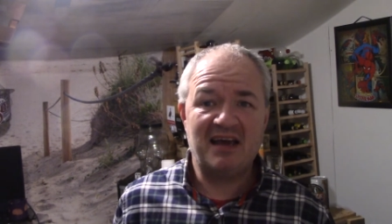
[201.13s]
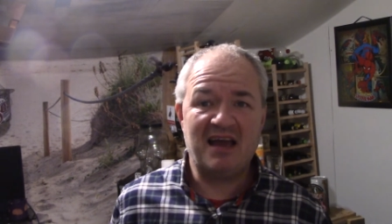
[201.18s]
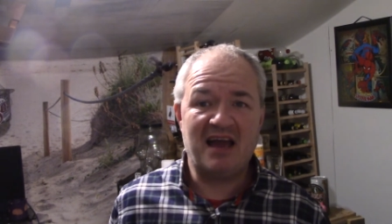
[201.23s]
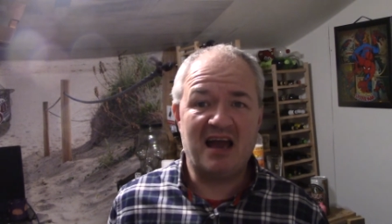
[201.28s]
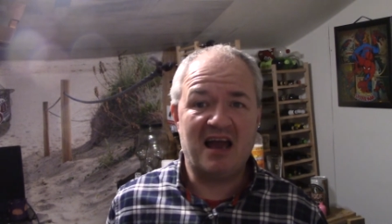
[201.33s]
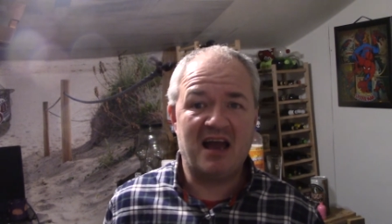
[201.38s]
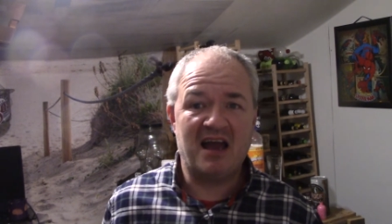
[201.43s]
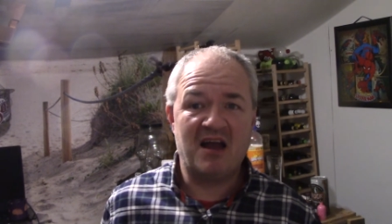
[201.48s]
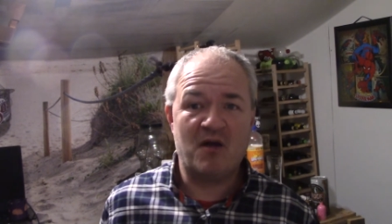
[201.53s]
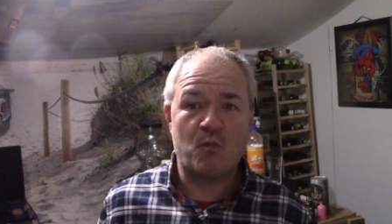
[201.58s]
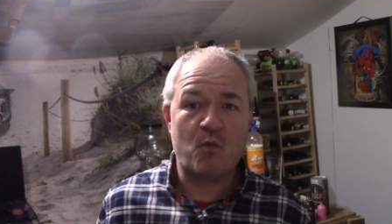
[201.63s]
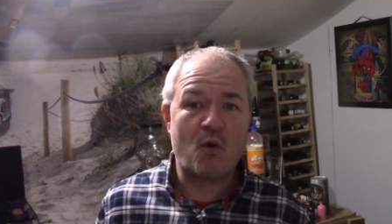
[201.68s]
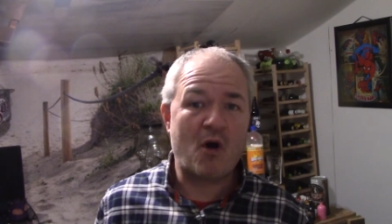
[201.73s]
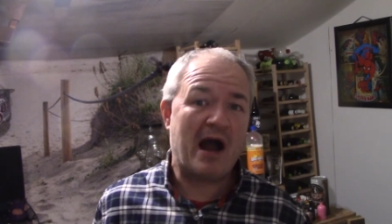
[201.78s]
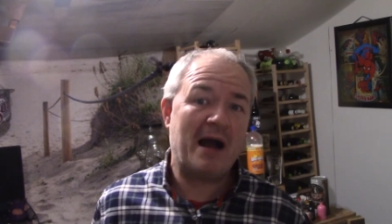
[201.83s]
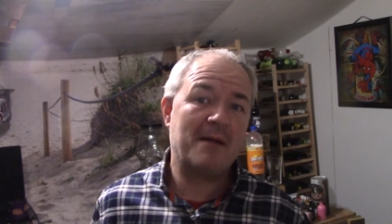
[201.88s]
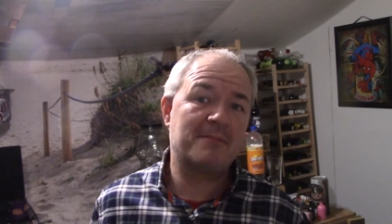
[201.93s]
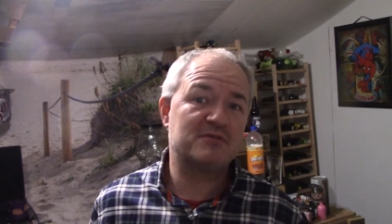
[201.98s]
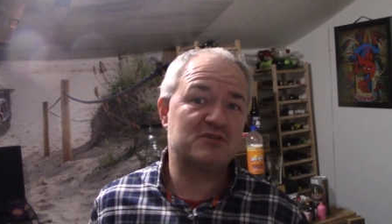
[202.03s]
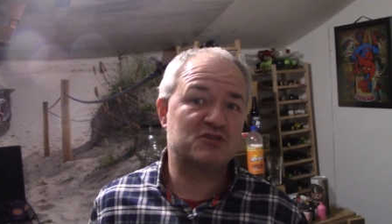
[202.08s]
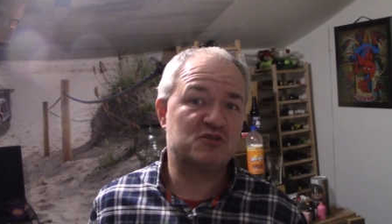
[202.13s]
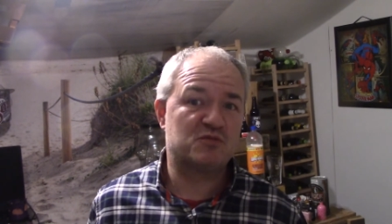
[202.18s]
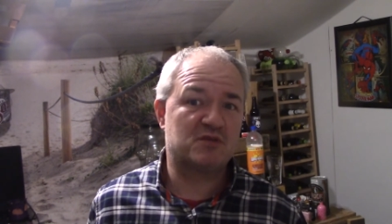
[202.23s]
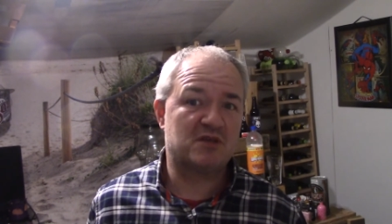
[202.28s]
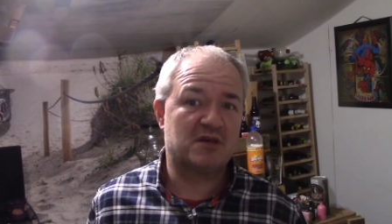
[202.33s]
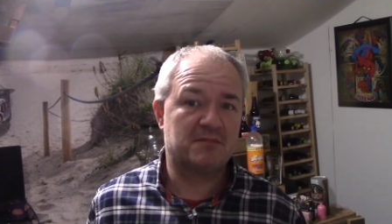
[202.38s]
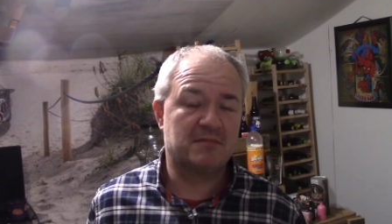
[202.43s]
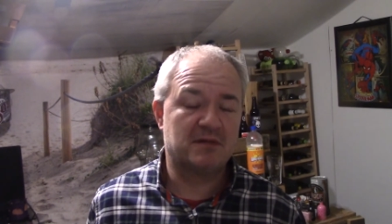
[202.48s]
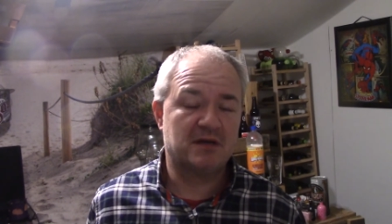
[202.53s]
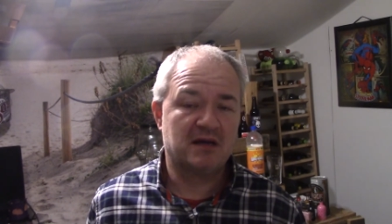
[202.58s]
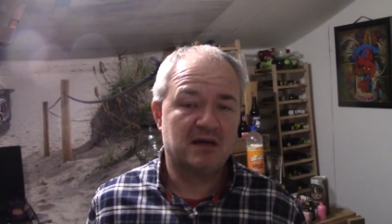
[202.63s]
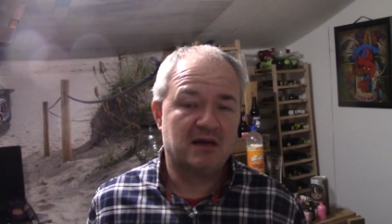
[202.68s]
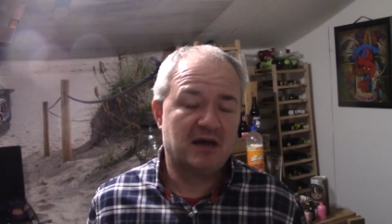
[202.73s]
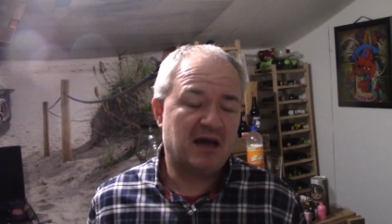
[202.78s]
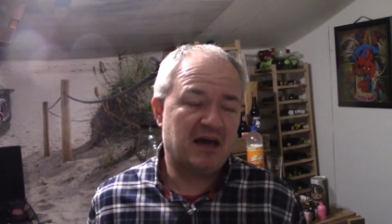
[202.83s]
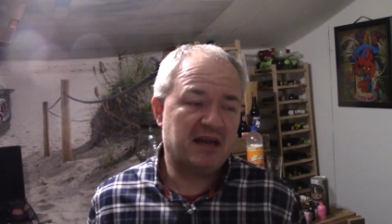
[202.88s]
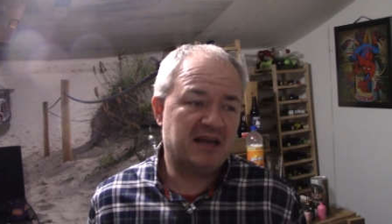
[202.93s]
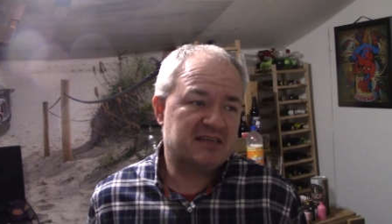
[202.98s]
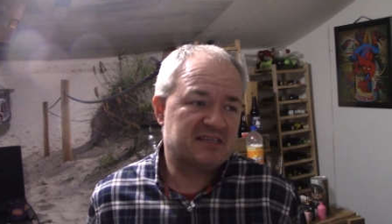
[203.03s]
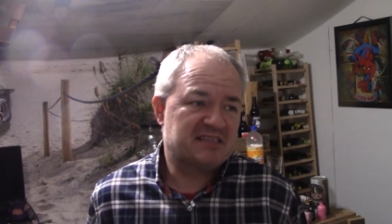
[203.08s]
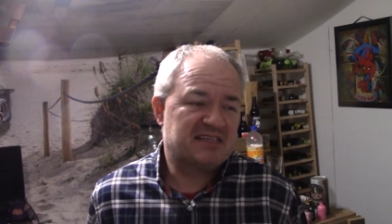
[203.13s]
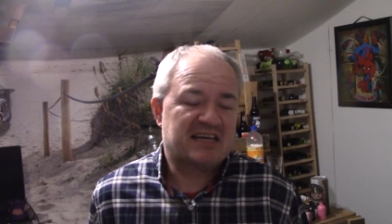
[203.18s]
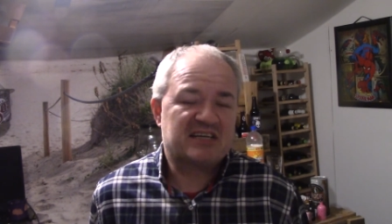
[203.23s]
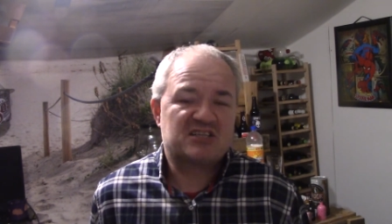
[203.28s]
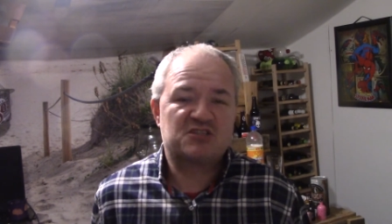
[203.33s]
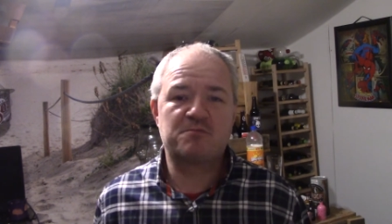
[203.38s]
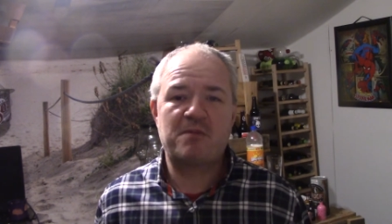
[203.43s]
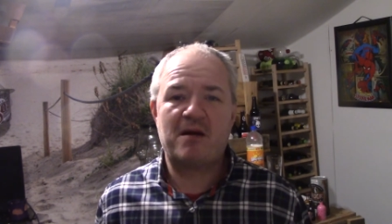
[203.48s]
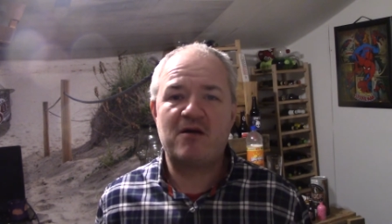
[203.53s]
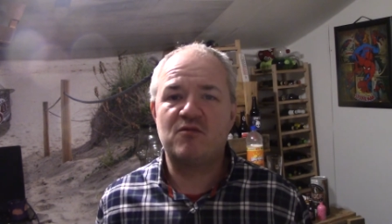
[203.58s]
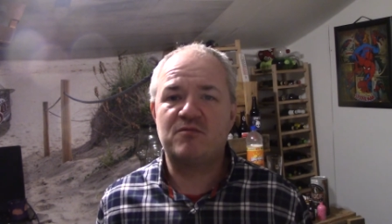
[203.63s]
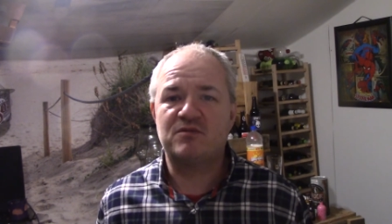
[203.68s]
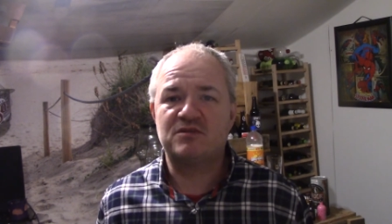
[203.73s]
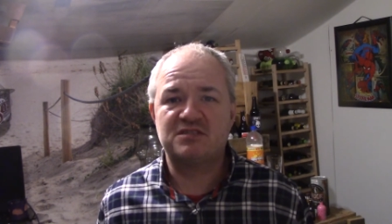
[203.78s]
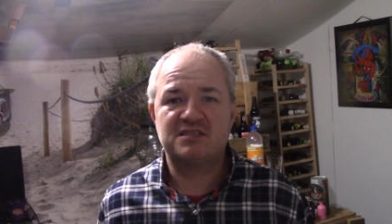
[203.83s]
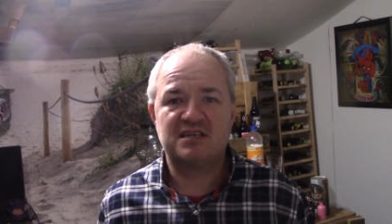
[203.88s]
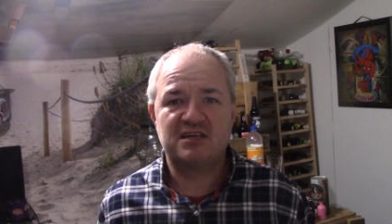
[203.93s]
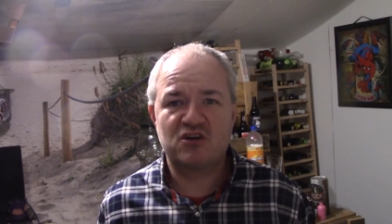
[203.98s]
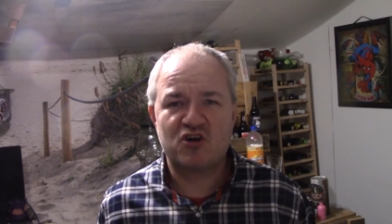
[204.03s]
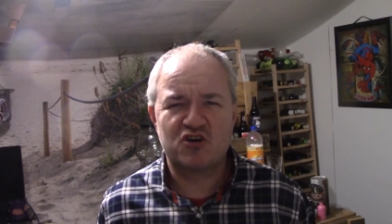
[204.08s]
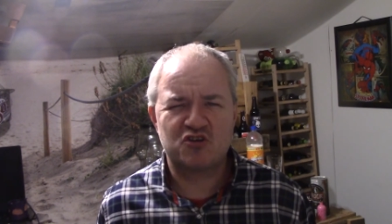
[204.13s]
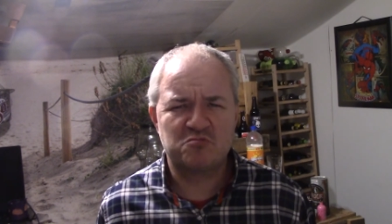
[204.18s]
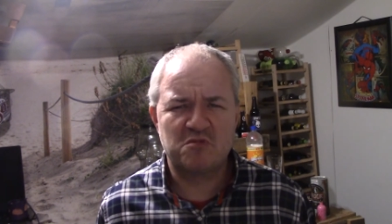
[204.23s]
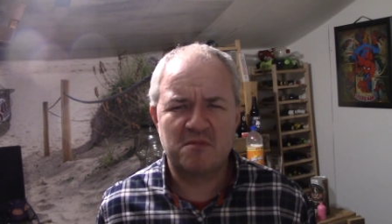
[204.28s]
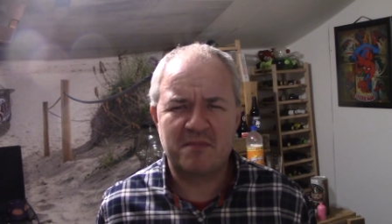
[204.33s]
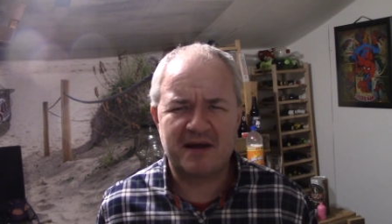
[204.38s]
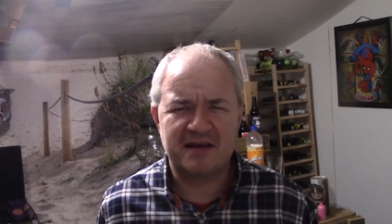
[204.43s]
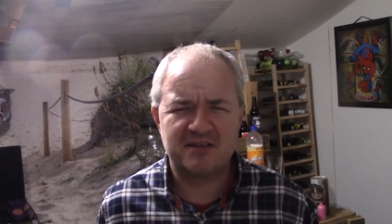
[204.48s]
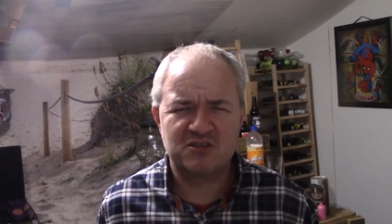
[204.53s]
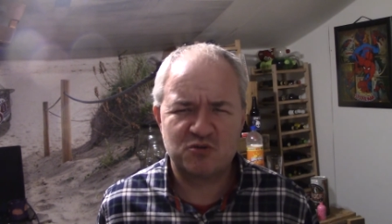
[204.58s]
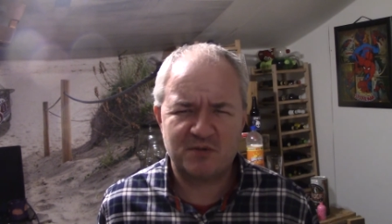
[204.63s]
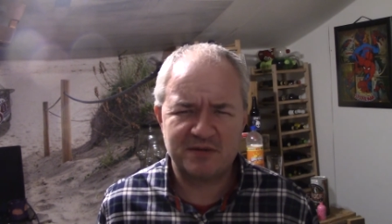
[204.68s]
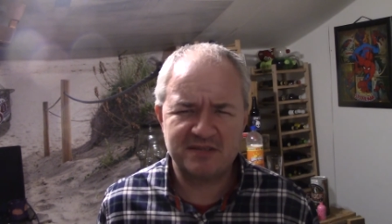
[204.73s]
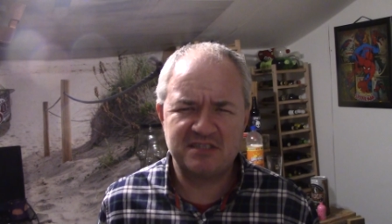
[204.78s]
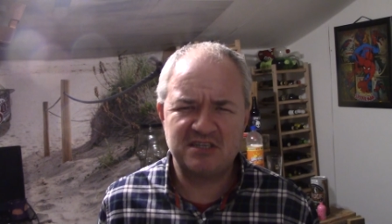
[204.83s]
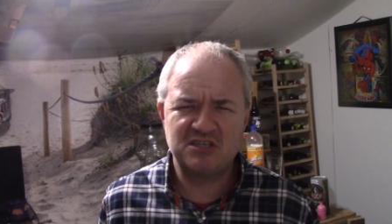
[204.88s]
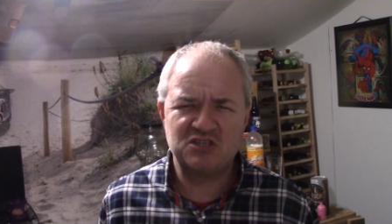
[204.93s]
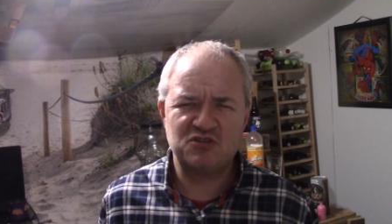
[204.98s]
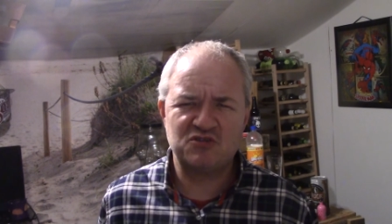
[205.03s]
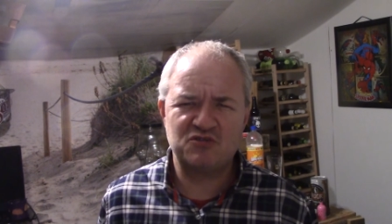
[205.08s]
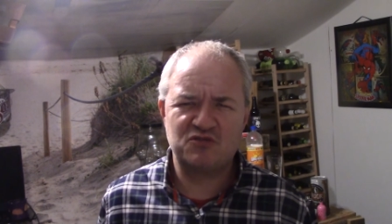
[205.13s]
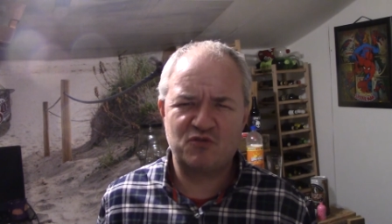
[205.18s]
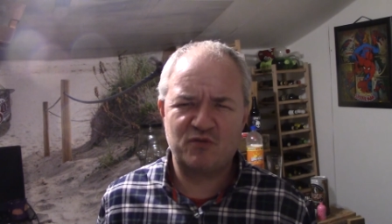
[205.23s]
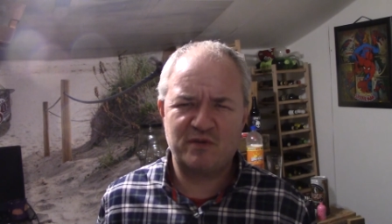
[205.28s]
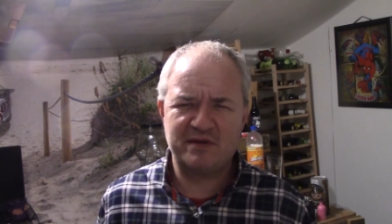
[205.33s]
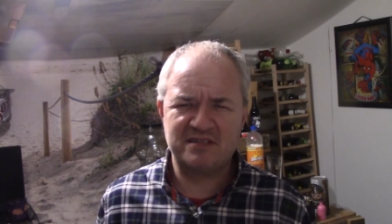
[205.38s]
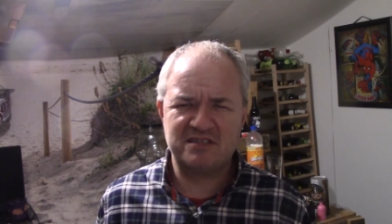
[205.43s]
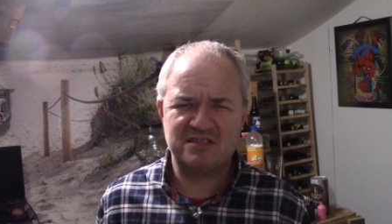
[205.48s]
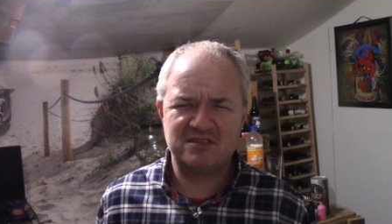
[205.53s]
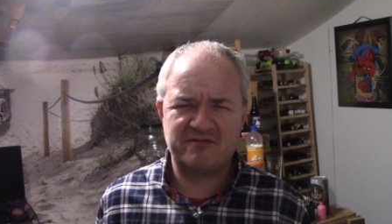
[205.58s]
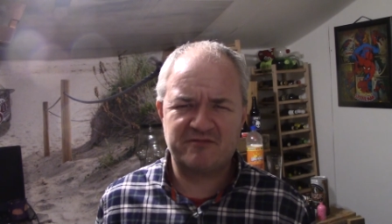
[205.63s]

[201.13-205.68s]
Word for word: uh, what happens with them and as an experiment it cost me about 22 quid